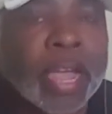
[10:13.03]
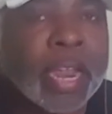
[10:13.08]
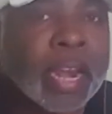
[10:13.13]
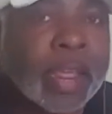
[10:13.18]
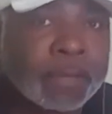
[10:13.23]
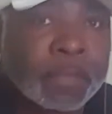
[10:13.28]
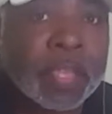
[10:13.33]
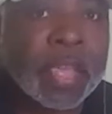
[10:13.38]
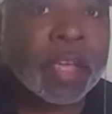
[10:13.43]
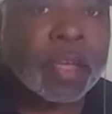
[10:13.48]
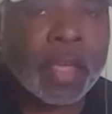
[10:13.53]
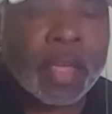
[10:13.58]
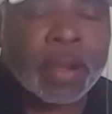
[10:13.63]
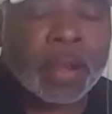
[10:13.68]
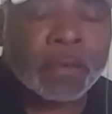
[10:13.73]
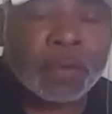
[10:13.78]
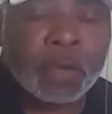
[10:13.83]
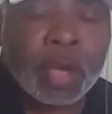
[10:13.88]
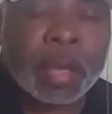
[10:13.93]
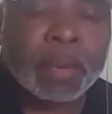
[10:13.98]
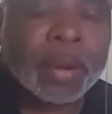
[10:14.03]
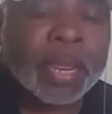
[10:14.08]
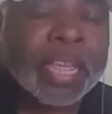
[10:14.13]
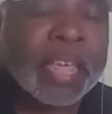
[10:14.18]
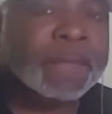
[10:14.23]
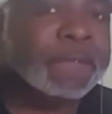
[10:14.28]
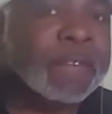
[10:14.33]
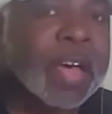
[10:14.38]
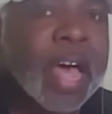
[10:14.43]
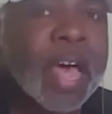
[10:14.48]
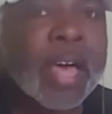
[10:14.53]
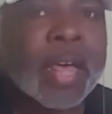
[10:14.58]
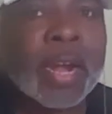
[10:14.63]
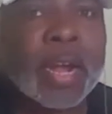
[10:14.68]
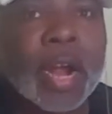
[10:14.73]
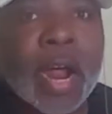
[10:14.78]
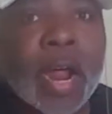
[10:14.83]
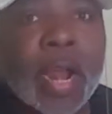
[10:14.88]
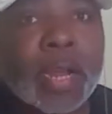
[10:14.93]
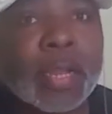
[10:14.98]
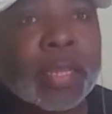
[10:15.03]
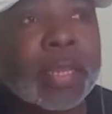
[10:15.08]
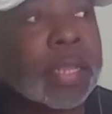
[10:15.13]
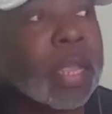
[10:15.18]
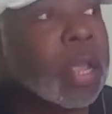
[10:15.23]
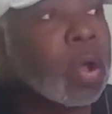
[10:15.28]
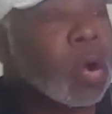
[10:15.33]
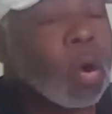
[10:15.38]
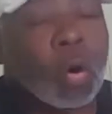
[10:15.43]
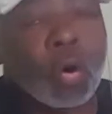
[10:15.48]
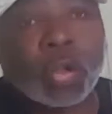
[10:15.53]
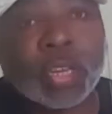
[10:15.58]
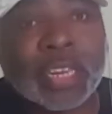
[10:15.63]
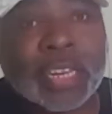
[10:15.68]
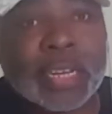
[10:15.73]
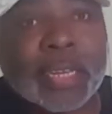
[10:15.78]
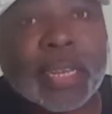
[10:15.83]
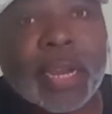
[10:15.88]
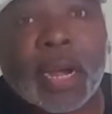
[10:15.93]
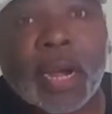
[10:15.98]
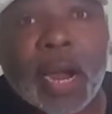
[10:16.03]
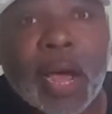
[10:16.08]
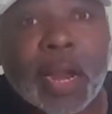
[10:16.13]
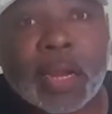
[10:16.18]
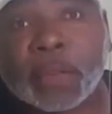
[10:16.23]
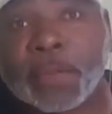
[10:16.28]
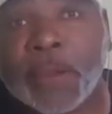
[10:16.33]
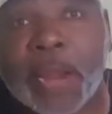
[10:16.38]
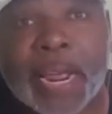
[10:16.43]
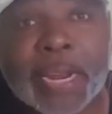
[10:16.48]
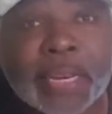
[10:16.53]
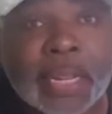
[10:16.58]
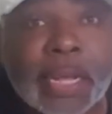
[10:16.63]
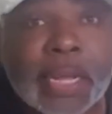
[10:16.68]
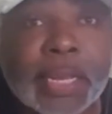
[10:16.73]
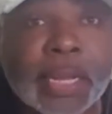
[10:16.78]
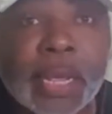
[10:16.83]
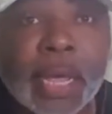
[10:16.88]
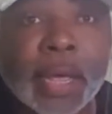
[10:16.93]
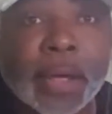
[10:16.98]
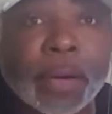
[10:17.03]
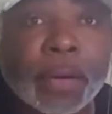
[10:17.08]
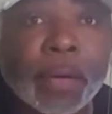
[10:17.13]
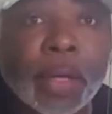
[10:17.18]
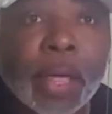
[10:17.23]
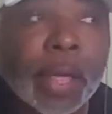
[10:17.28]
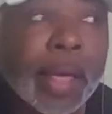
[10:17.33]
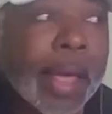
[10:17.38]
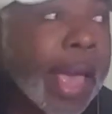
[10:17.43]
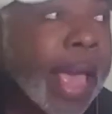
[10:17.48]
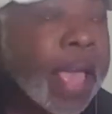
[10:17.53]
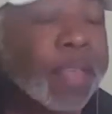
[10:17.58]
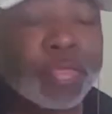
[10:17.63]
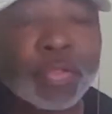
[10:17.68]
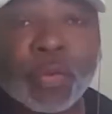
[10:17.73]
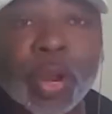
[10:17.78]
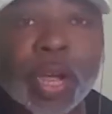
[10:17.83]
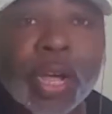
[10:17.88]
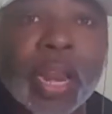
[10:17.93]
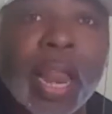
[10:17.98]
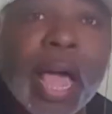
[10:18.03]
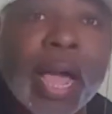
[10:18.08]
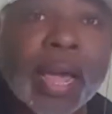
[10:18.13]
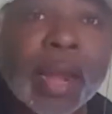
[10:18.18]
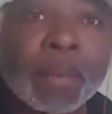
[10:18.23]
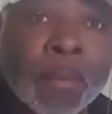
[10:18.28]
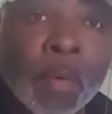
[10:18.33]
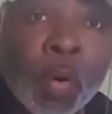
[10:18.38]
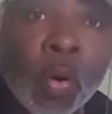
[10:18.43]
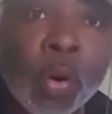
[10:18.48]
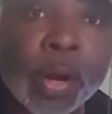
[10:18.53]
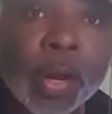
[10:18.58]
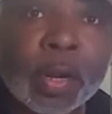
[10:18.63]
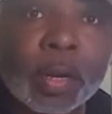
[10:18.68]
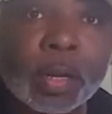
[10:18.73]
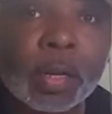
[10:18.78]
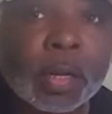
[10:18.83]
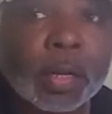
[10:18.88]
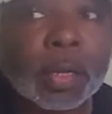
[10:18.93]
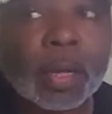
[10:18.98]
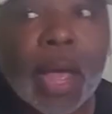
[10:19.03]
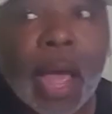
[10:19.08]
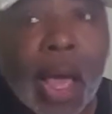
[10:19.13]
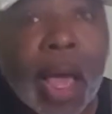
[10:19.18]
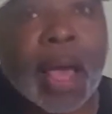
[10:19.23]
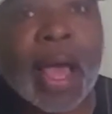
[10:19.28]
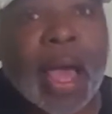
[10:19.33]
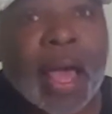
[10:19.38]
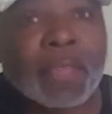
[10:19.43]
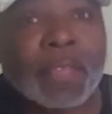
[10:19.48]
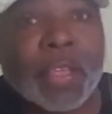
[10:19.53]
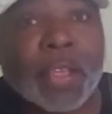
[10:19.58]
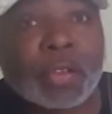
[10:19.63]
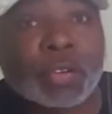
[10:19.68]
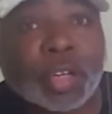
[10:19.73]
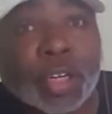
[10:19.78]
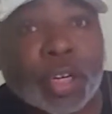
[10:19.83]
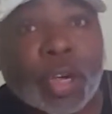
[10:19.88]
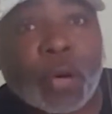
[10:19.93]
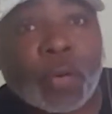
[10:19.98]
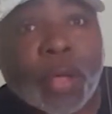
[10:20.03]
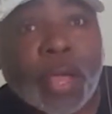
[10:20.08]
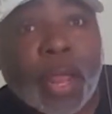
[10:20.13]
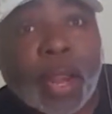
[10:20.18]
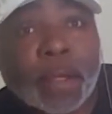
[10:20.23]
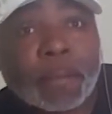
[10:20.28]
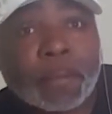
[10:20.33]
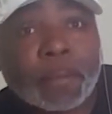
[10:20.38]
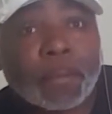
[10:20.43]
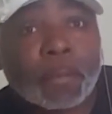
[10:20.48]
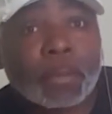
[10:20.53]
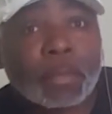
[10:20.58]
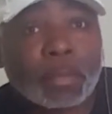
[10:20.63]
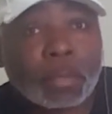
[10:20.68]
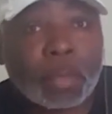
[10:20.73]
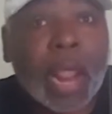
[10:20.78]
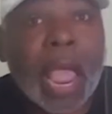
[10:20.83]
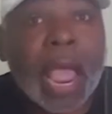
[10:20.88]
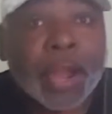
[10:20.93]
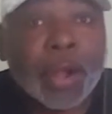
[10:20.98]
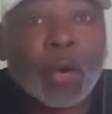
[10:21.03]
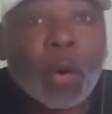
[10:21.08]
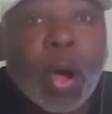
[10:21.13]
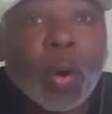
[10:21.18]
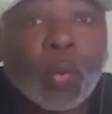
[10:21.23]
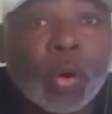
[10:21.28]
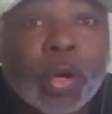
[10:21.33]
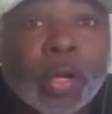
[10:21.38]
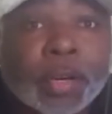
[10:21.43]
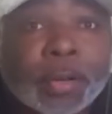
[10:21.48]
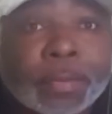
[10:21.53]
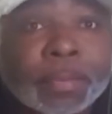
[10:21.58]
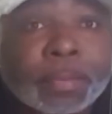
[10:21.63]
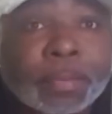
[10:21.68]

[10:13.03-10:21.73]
And if they and if you're able to get five hundred dollars or six hundred dollars for that detail at three o'clock in the morning, I, I think you should go get it. I know I would.